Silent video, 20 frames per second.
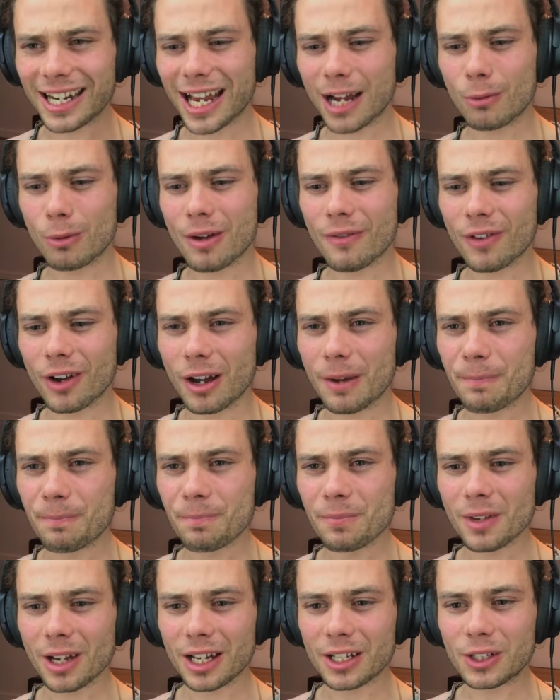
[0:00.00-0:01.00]
However,
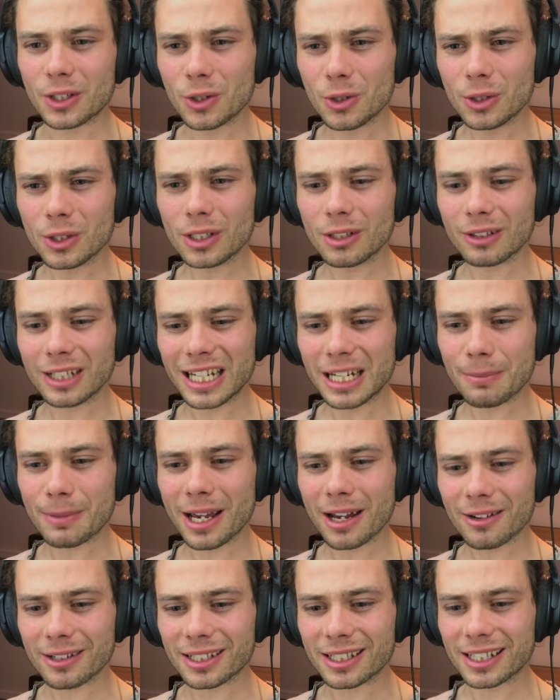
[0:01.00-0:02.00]
I do still need to be
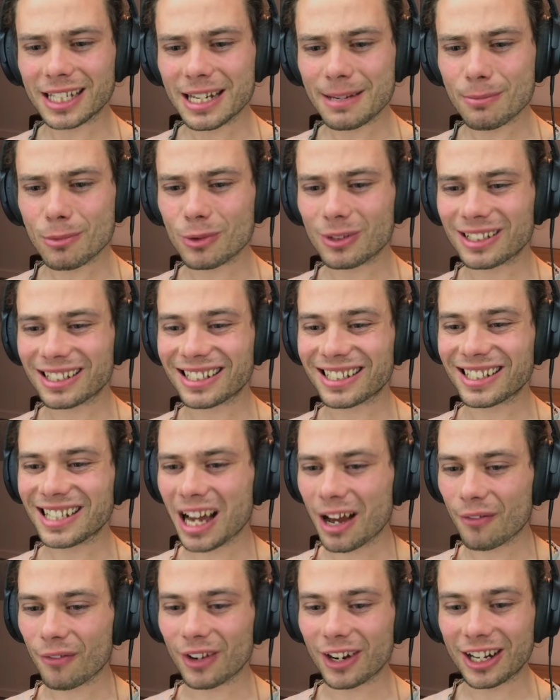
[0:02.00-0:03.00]
able to see more
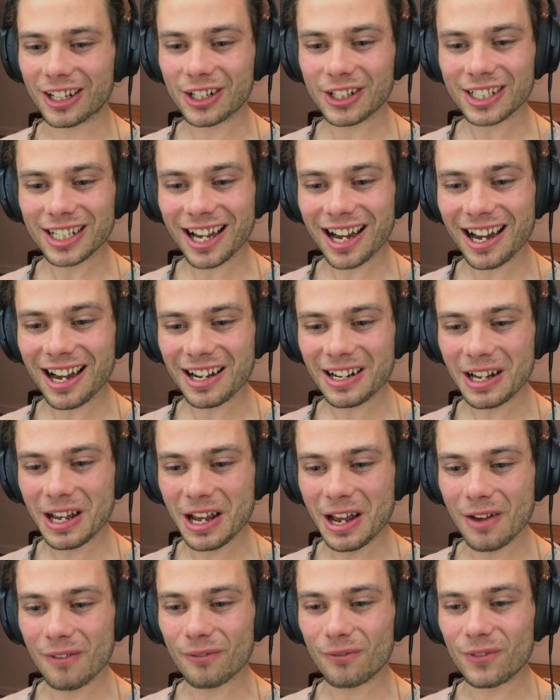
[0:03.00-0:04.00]
stuff, and I just can't
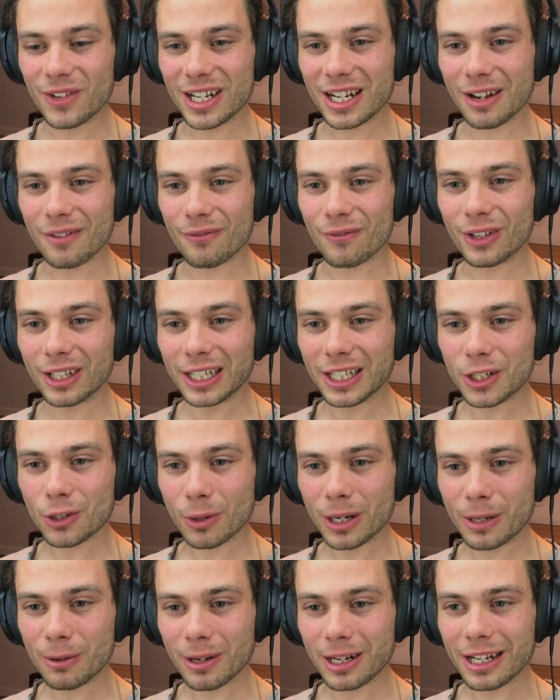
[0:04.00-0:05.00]
fit a village or
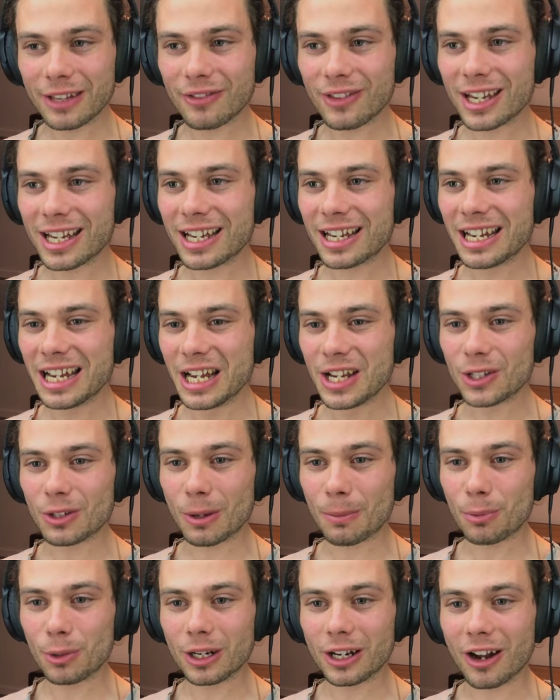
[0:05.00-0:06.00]
anyone in there, so I
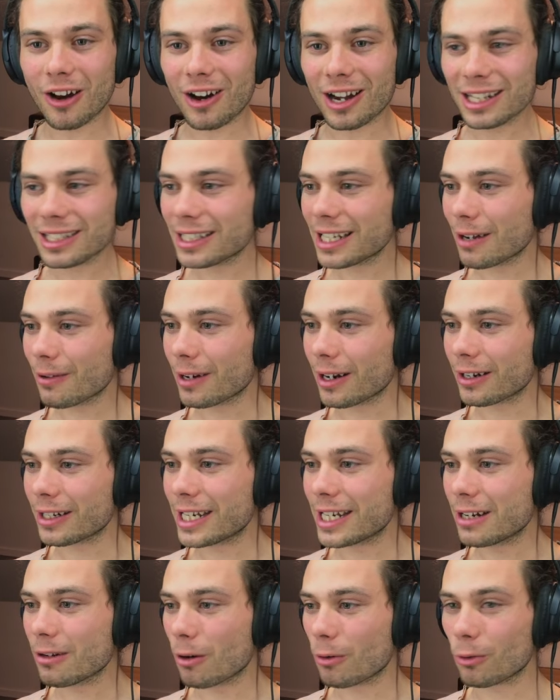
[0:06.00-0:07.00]
put an ice tower down
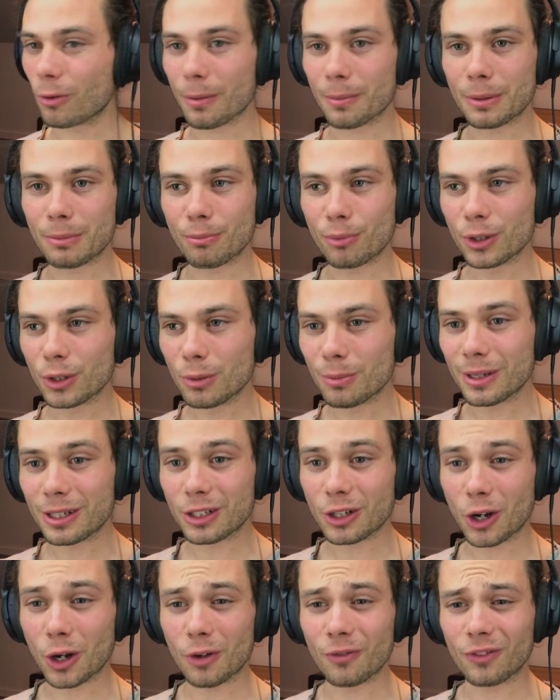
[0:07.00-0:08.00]
here. I'll grab a brittlement
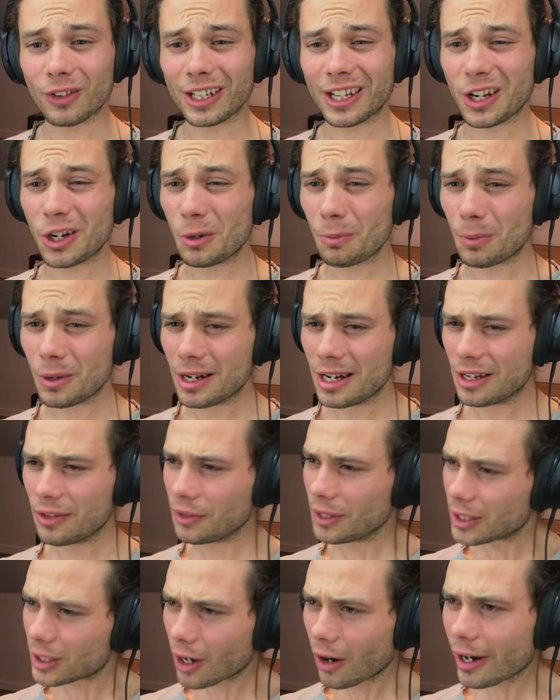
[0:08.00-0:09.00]
to hopefully help
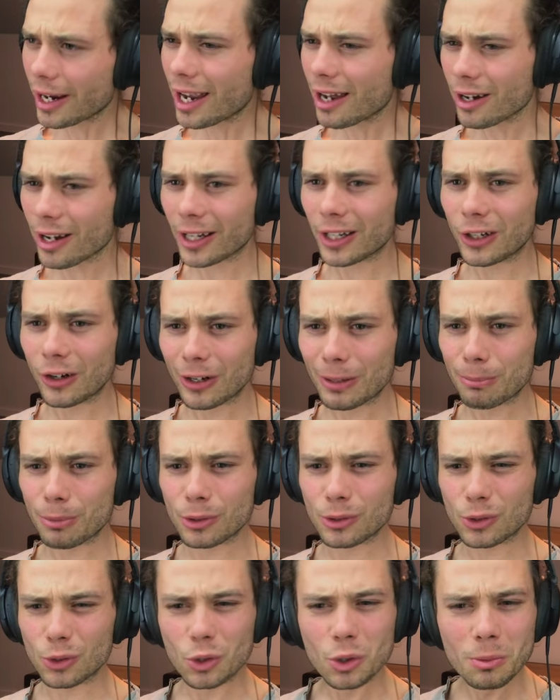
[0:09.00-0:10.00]
this guy out. I can only
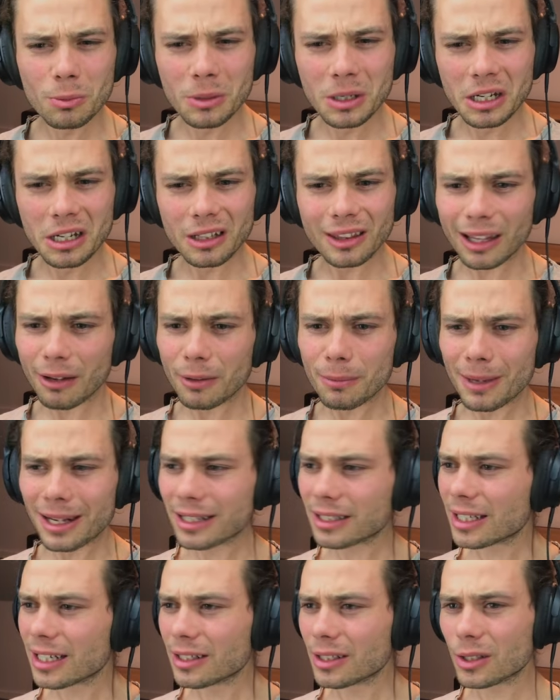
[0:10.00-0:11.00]
presume that would make
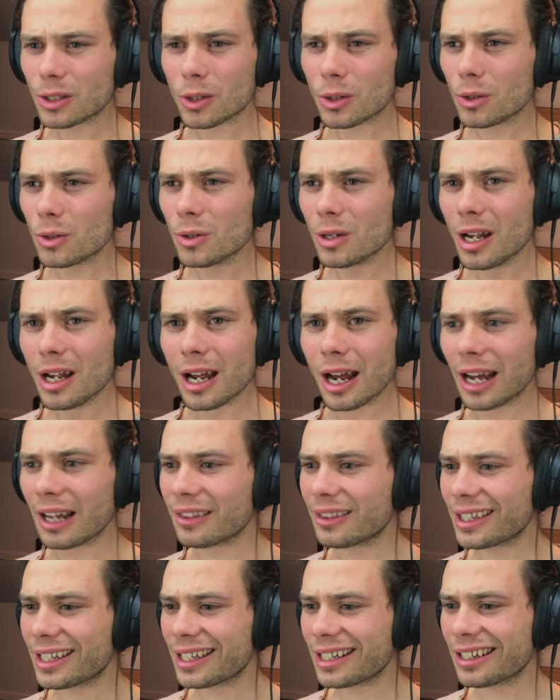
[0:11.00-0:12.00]
sense to do,
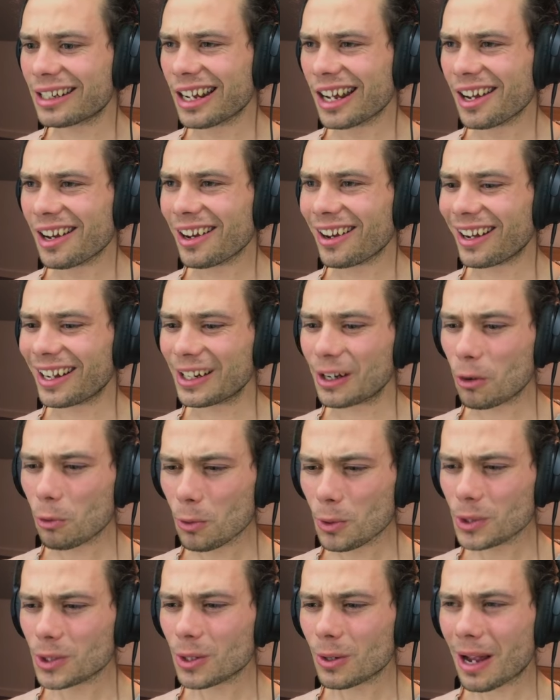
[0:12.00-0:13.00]
and then I
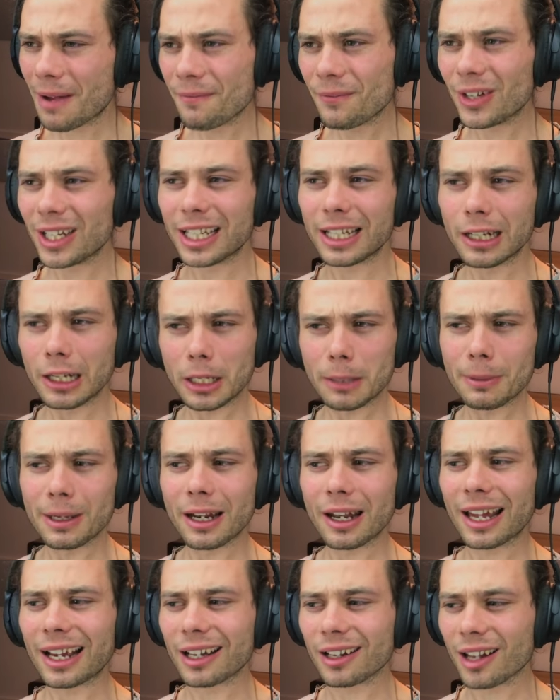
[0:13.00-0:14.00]
also am feeling a little bit
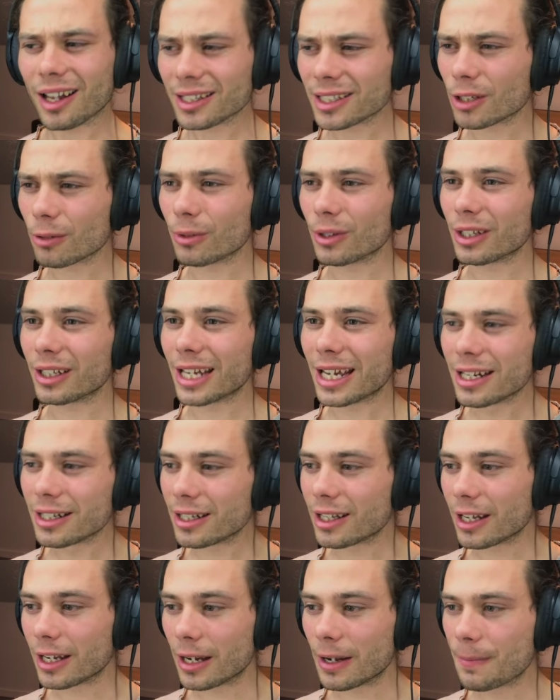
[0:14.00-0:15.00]
lackluster at the end
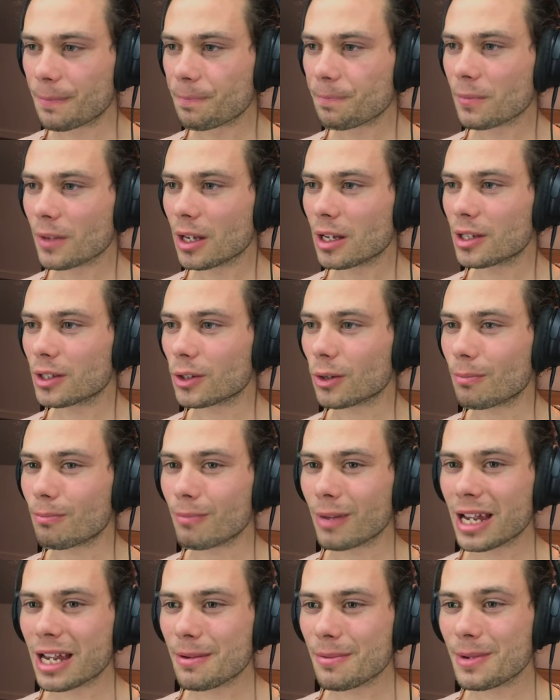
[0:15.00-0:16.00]
there, so
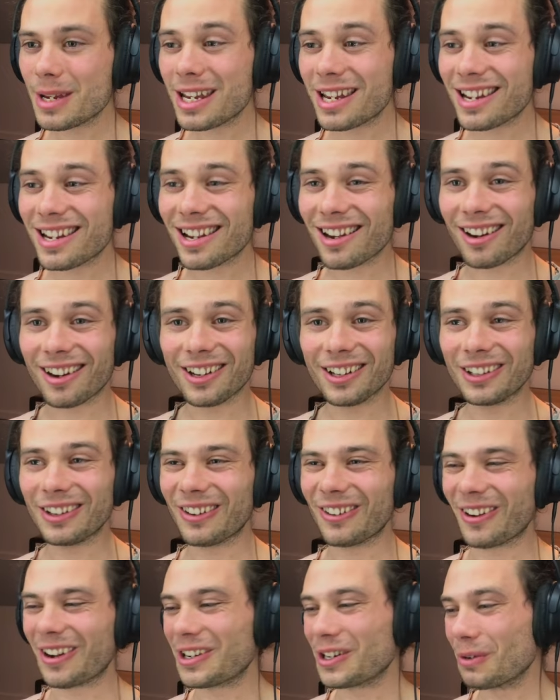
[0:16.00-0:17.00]
maybe, I don't
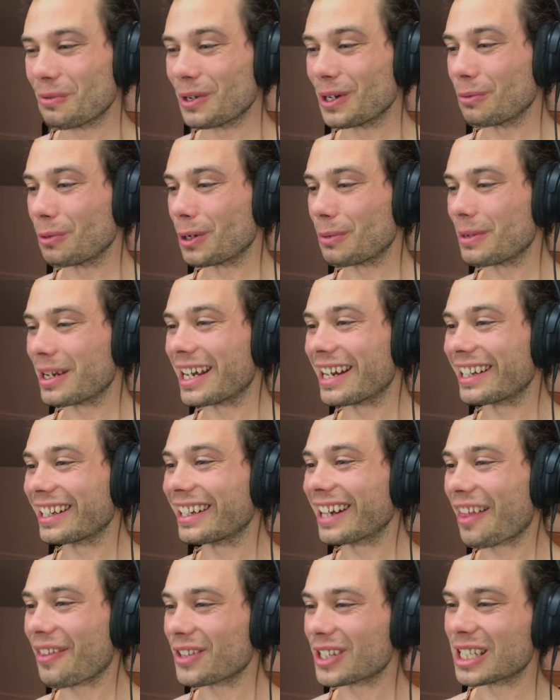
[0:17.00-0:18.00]
know, I don't really want to be getting
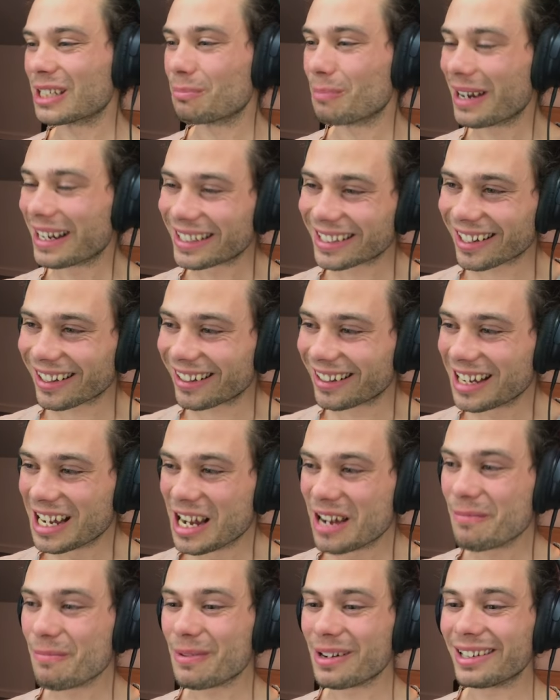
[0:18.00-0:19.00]
another Spectre,
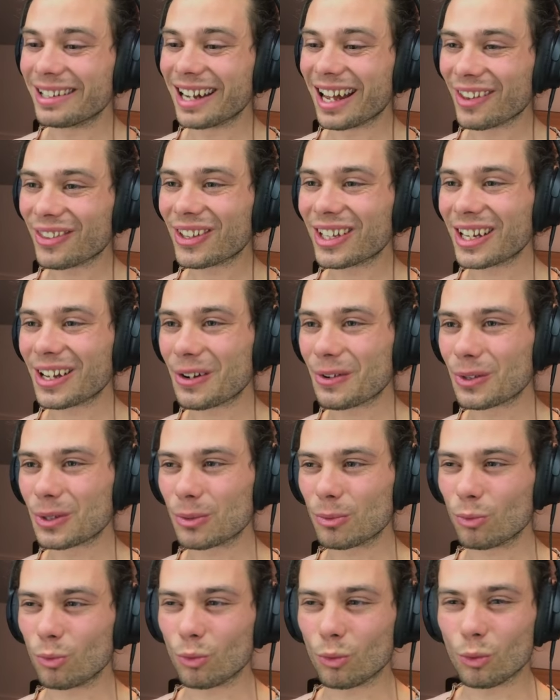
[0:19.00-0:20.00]
but nothing
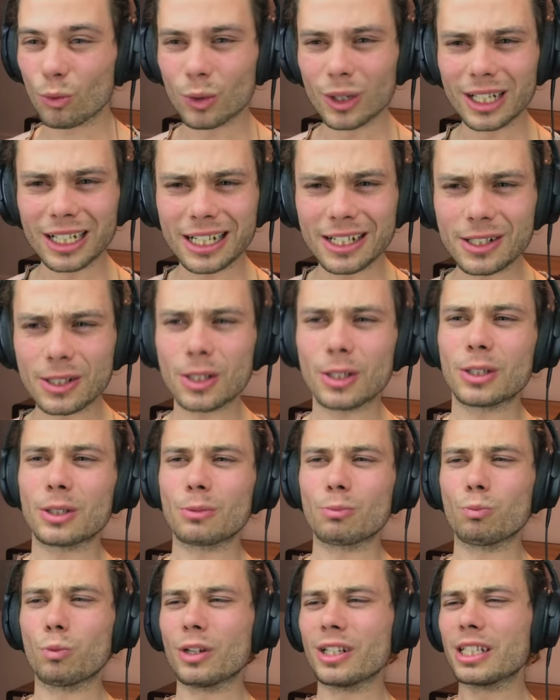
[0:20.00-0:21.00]
else really
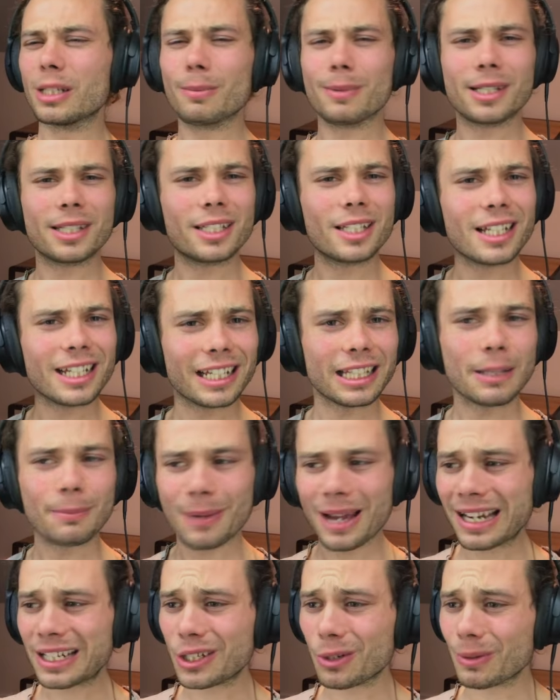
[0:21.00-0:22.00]
just wants to be sitting at the
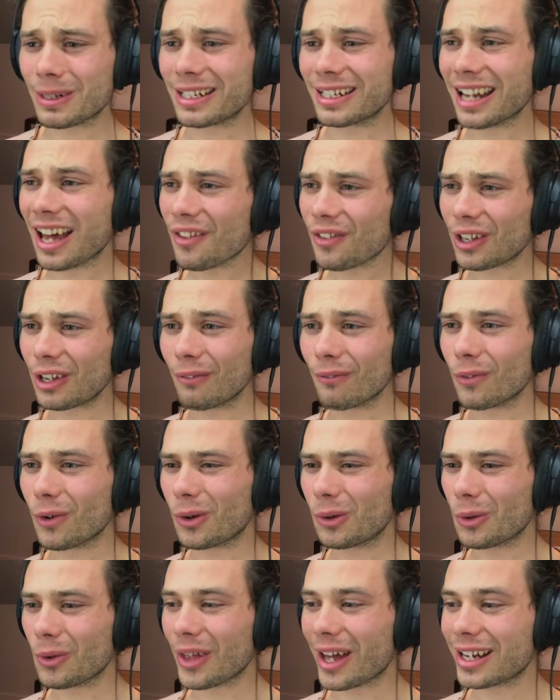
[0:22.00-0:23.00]
back doing nothing for
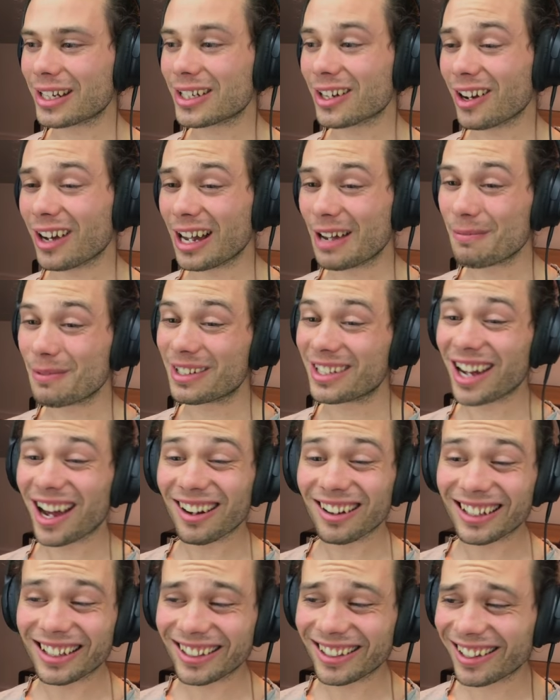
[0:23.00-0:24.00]
all that time. A
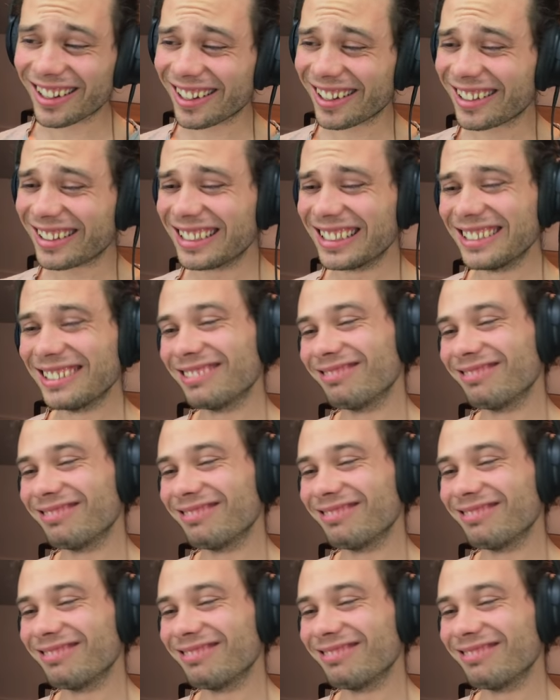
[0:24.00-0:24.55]
Dartling Gunner,